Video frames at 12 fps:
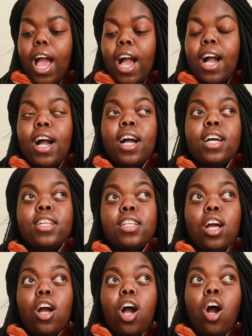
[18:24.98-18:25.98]

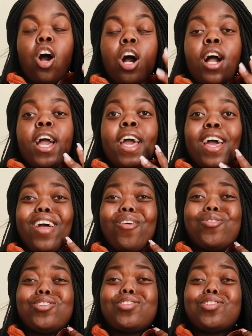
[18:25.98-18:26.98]
and her
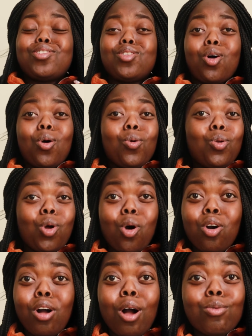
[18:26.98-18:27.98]
hair was so
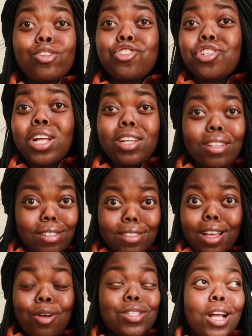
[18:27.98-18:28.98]
long. I was
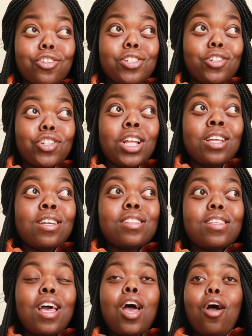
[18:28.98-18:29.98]
jealous. I was actually
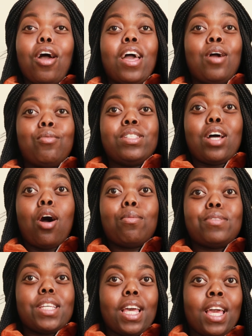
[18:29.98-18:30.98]
jealous. Her hair was
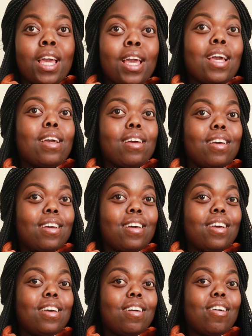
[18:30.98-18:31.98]
up to here.
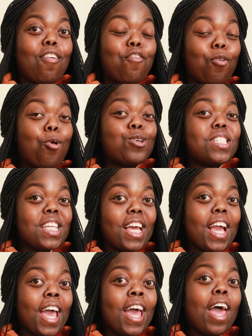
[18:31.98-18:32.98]

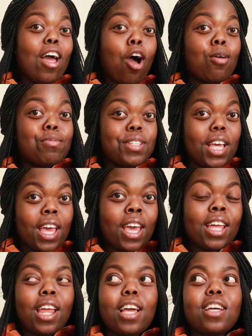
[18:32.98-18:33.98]
4C hair up to
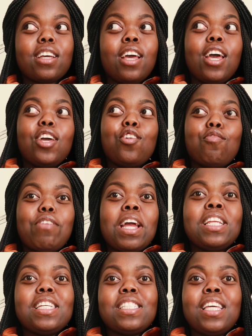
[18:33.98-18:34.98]
here like you
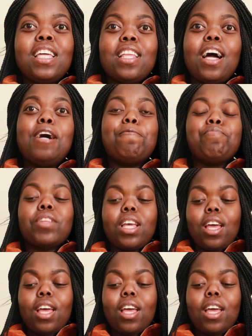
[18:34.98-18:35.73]
rarely see that